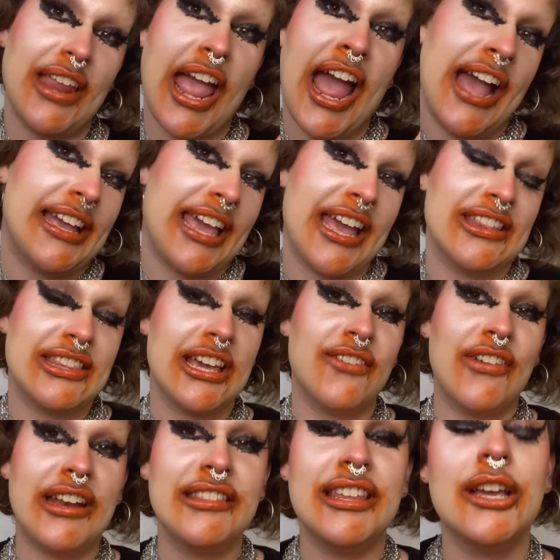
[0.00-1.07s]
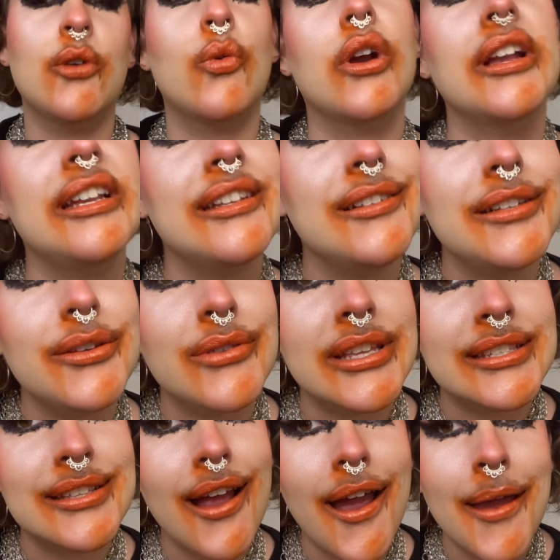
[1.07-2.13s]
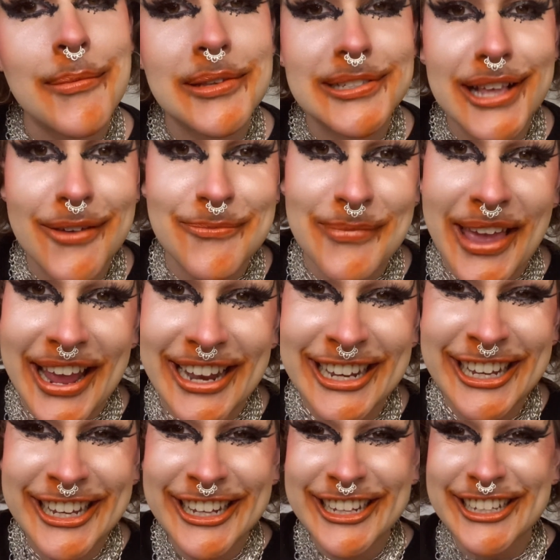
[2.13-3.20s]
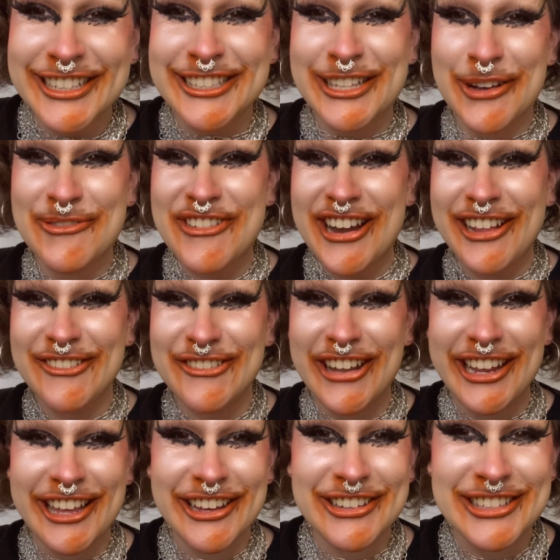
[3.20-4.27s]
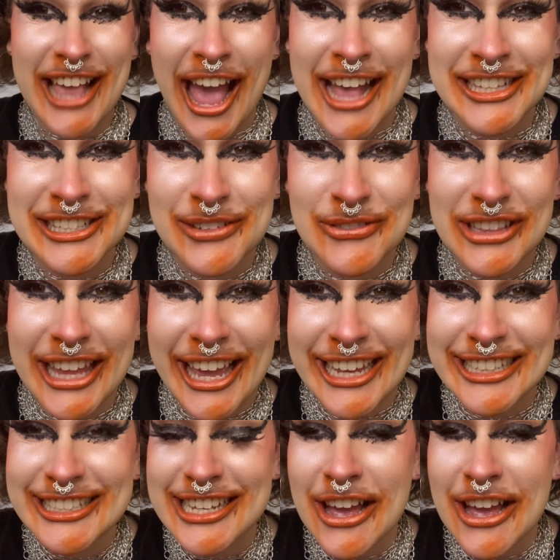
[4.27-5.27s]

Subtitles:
I can't think of anything quirky to do this time because I've made so many videos as of late.